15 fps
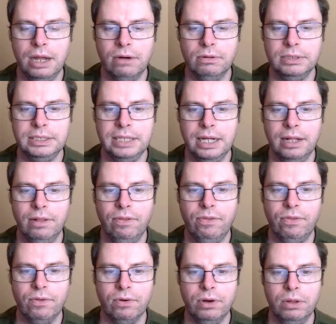La Rochelle
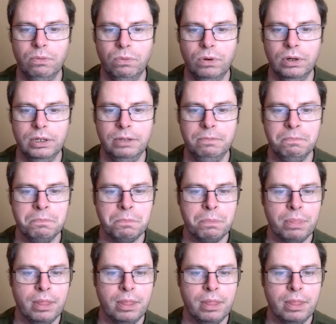31.